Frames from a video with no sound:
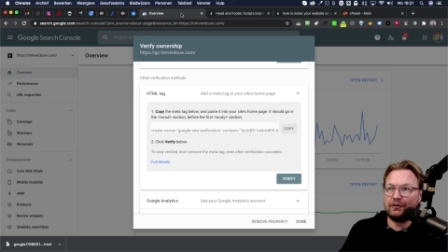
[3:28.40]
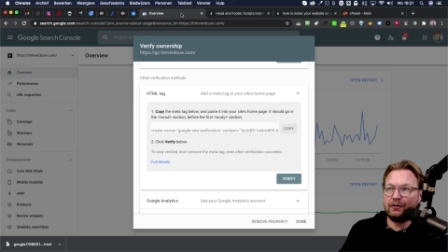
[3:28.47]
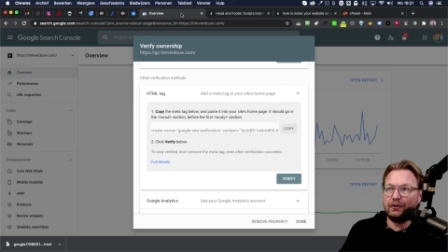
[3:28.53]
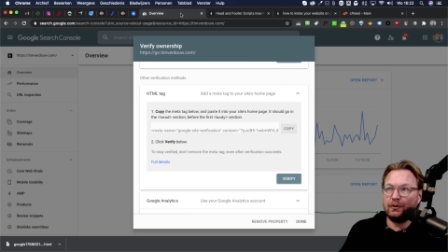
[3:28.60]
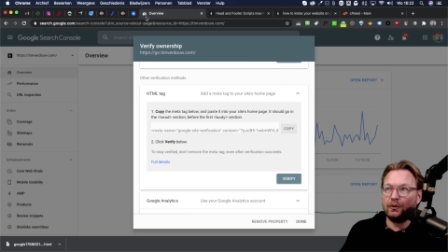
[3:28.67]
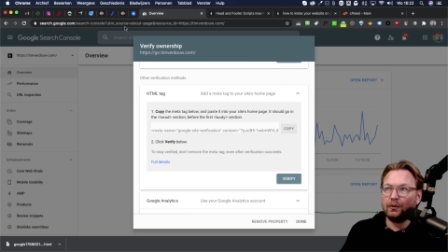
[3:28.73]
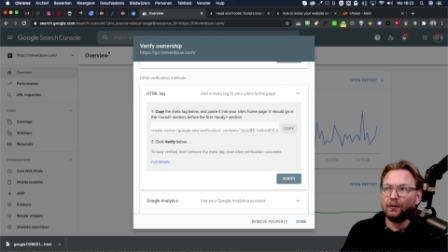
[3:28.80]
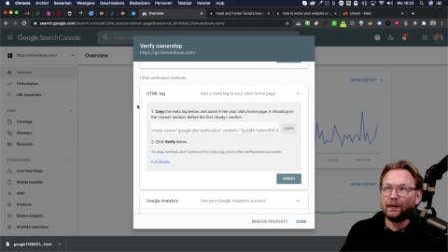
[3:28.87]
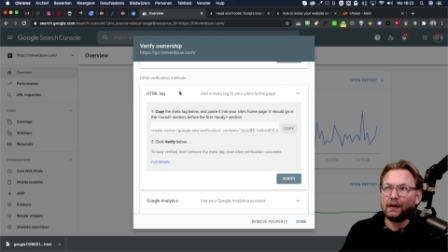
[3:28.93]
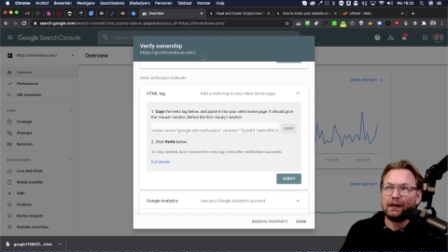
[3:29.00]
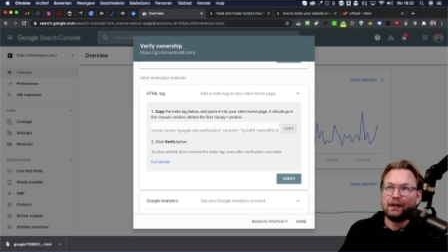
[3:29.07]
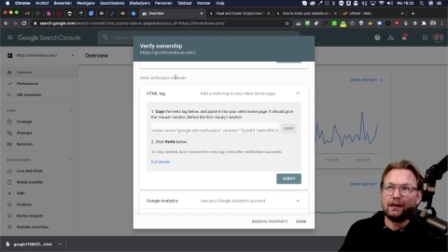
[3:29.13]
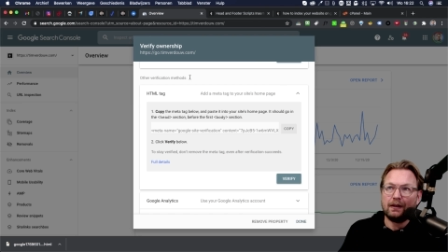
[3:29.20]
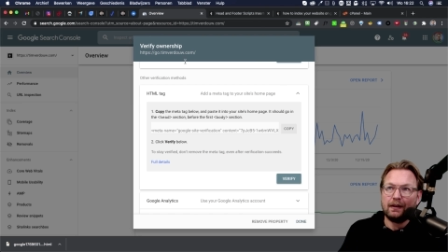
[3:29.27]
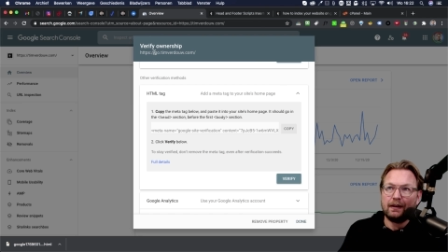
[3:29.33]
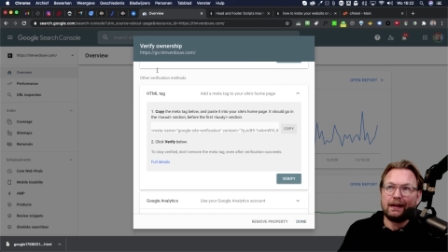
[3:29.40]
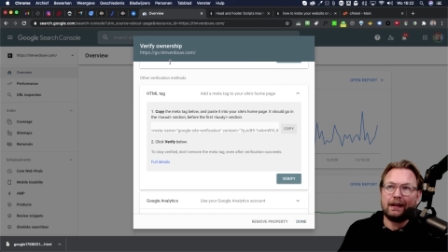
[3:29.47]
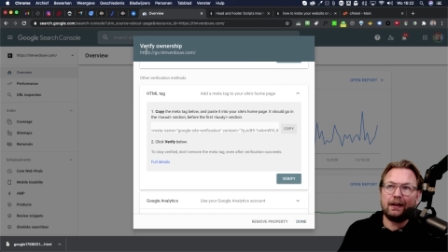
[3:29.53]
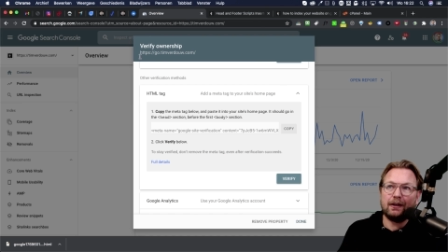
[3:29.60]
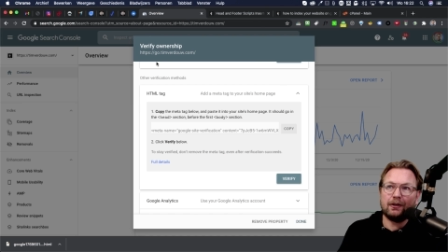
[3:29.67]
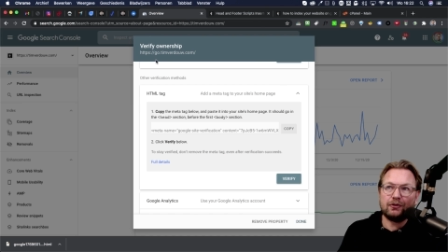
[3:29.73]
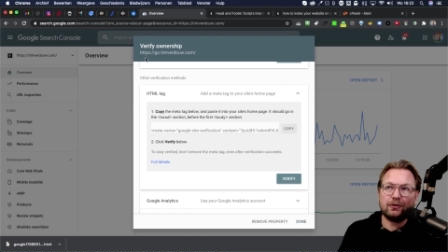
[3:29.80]
to
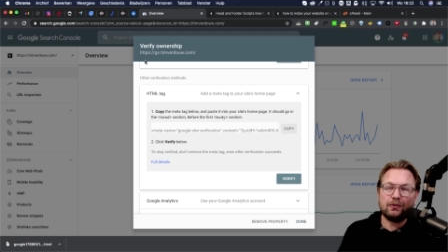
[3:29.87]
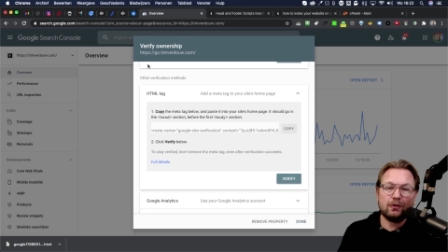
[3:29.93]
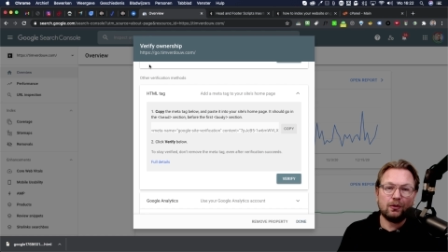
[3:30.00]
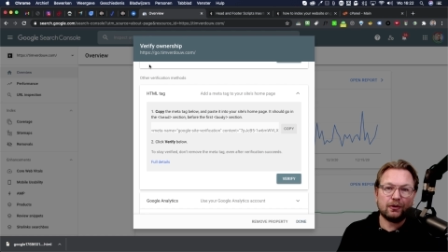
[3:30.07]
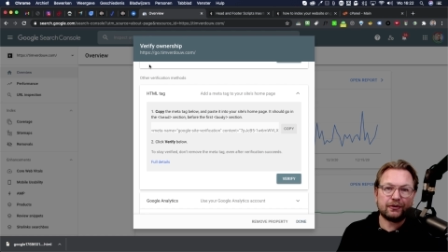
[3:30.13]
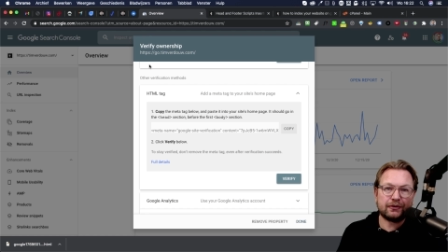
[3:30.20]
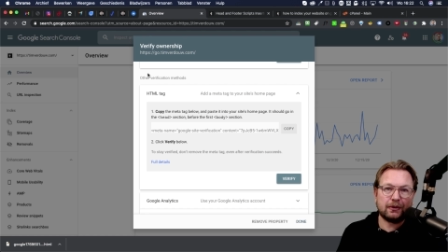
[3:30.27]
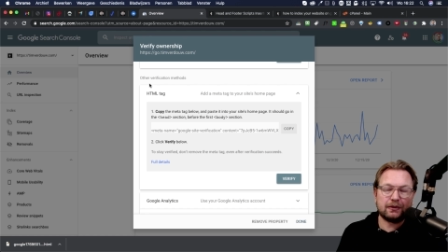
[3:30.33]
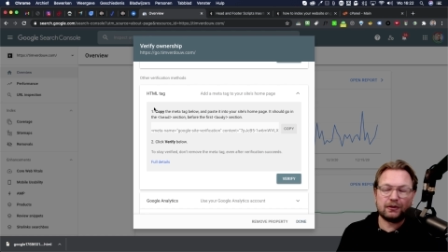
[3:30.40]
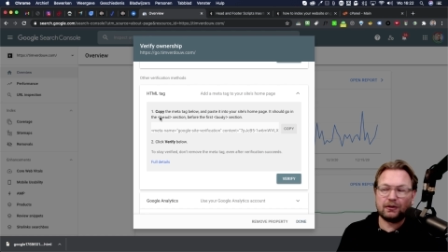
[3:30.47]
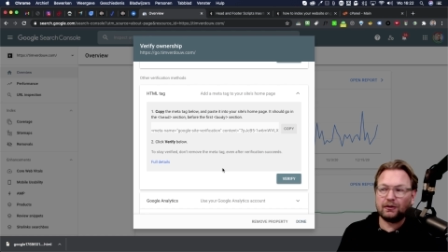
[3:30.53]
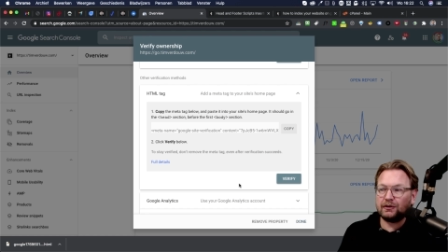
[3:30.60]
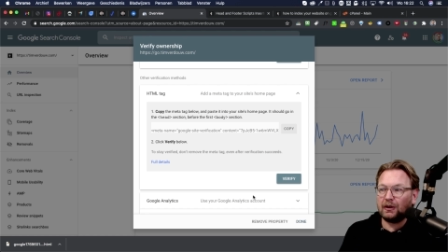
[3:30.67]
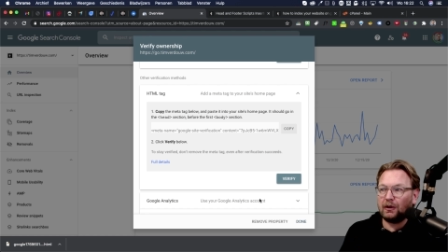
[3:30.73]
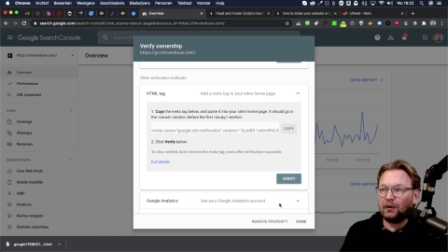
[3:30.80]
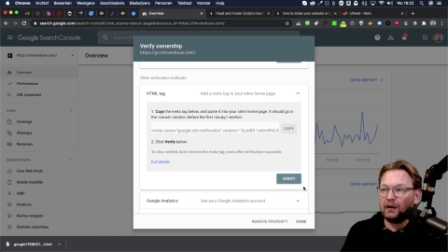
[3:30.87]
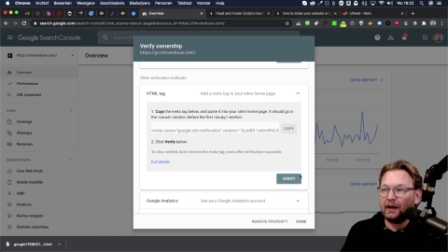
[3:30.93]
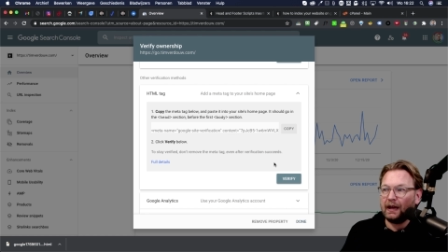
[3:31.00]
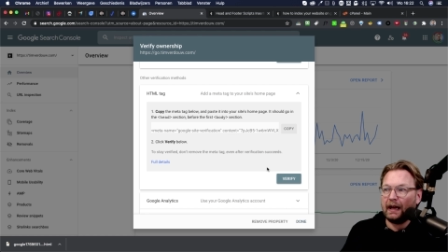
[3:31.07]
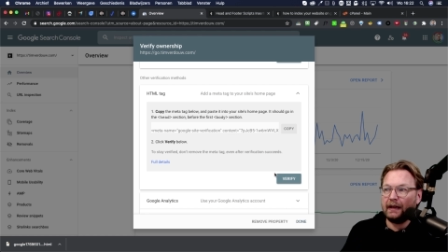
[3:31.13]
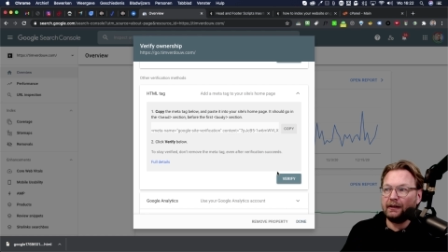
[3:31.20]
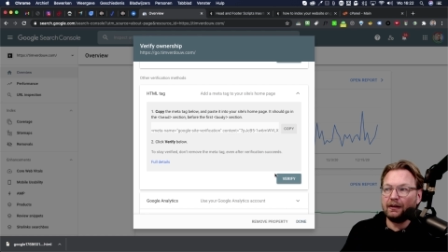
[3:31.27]
here to Google Search Console
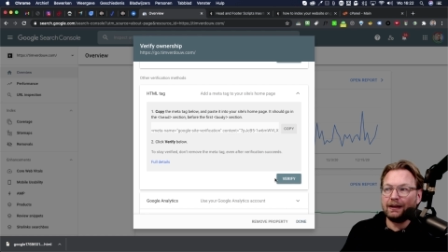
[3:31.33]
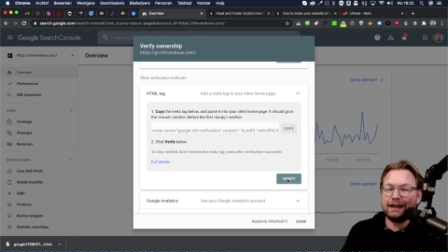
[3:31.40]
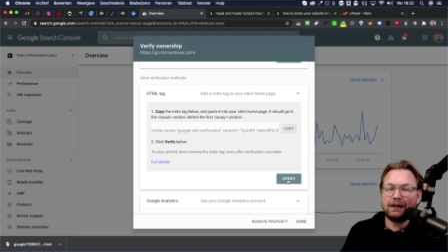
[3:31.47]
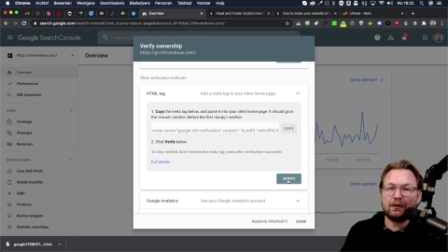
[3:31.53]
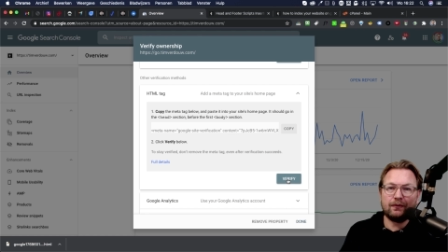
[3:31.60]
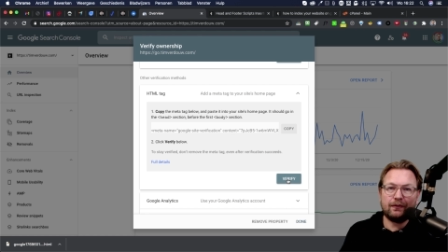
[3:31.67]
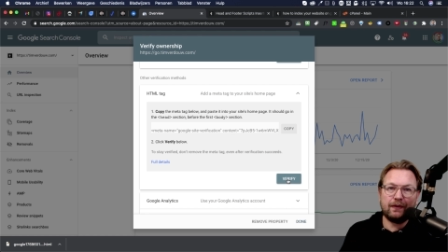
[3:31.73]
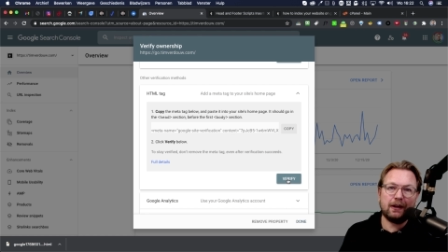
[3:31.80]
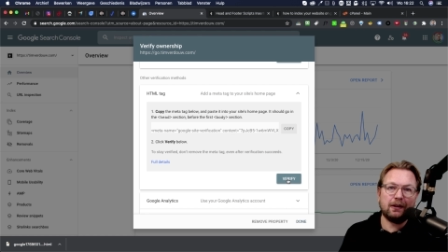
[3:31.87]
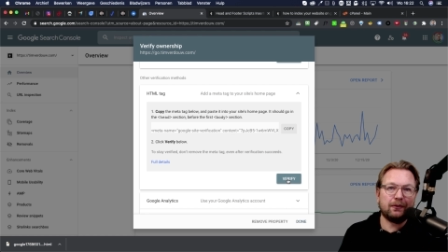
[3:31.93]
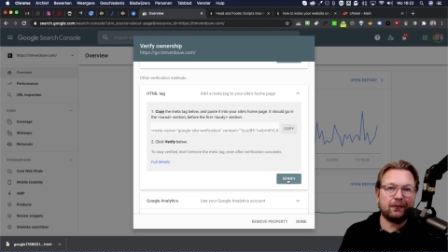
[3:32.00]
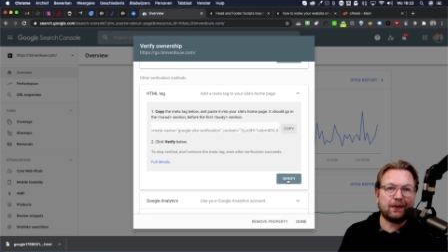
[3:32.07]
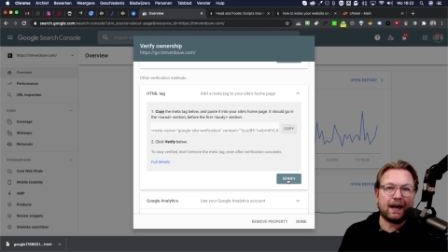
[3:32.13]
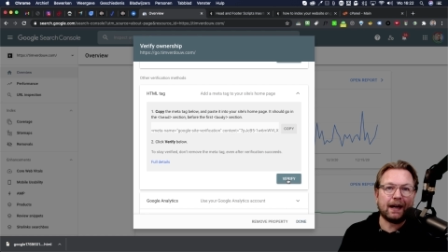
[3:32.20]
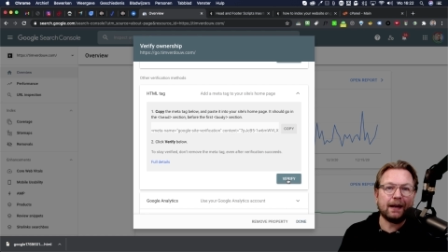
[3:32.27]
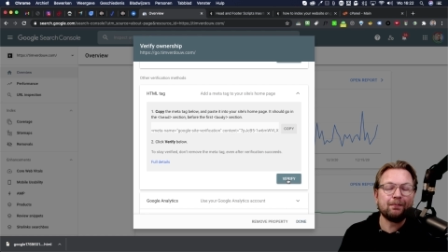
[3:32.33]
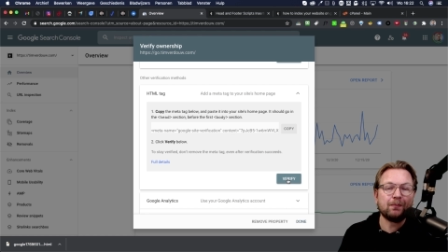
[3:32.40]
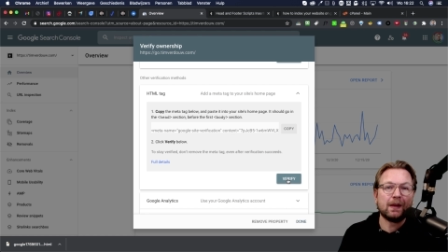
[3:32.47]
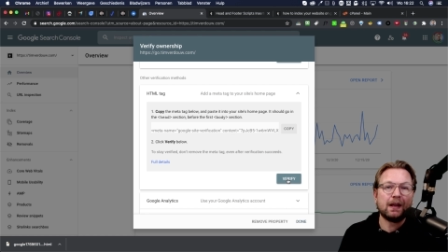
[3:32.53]
and you click on verify